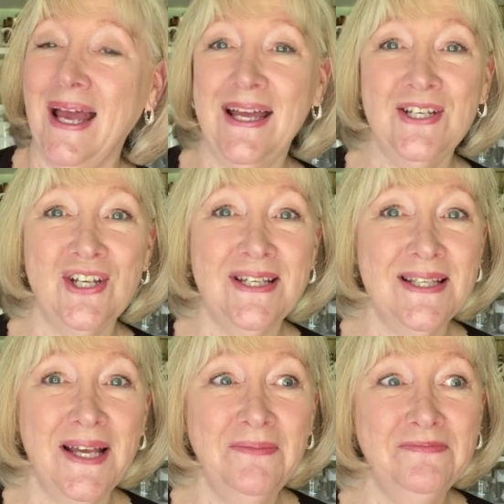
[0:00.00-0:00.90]
And she
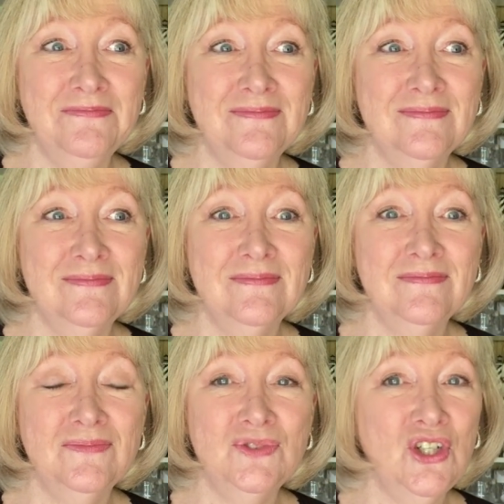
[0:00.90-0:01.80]
said,
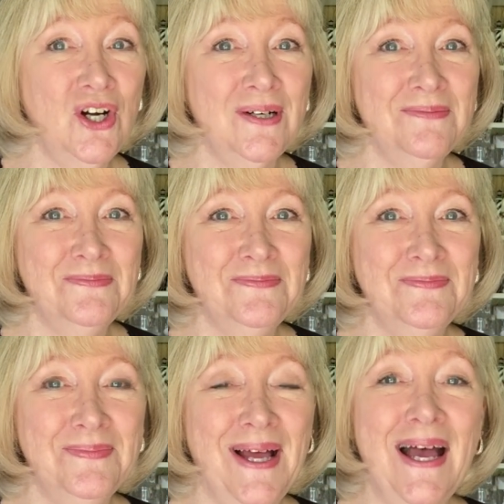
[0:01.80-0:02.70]
sure.
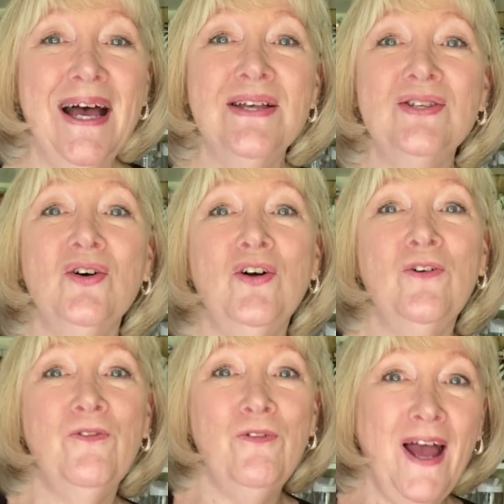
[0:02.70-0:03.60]
So her
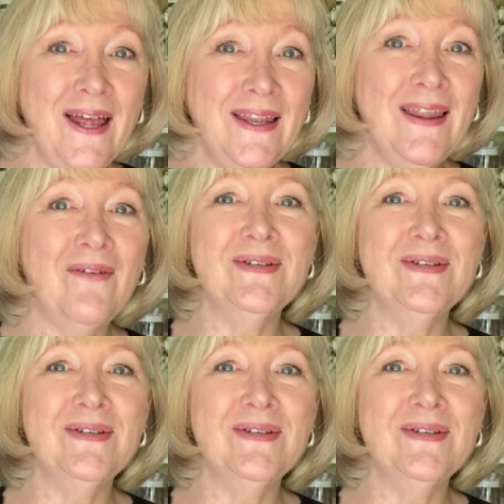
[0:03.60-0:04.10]
friend that